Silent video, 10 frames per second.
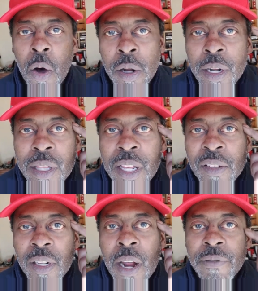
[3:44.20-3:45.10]
on the
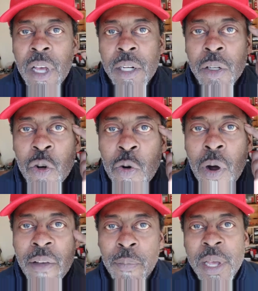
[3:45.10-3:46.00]
things that I've done and who
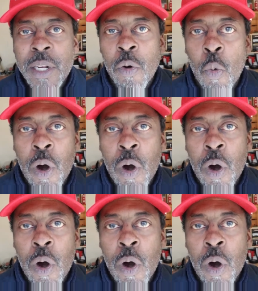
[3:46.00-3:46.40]
I've been and